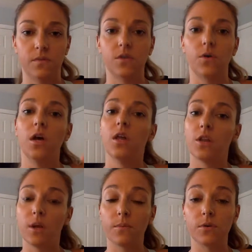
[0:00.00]
So
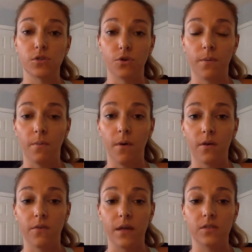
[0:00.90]
the numbers are a little bit
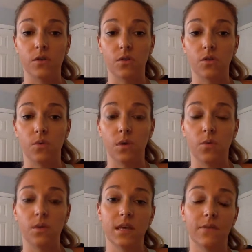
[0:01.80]
modified. So the
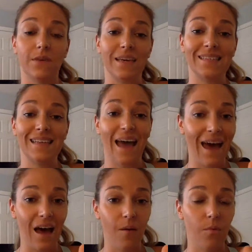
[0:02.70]
21 Day Fix
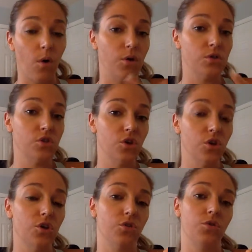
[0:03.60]
app, while it's
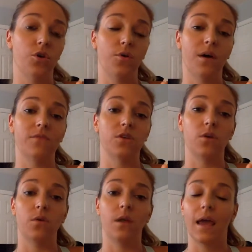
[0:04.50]
good, you know you have to
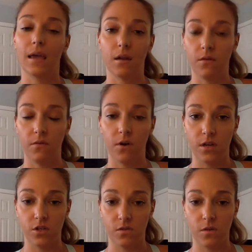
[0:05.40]
go negative on
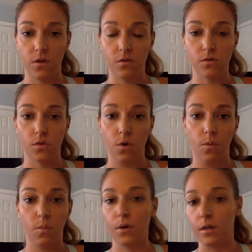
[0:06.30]
each of those
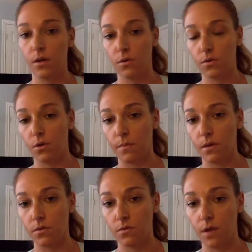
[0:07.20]
or preload your
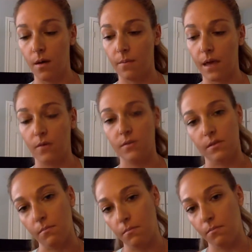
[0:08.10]
meal counts
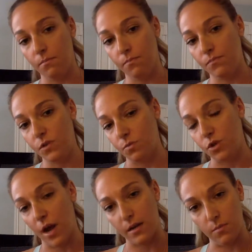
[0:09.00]
and
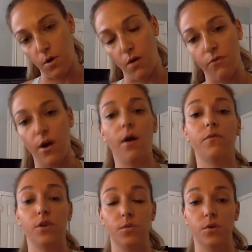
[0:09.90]
subtract them off, or
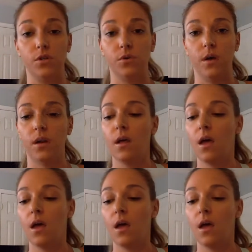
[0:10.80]
however you want to do it.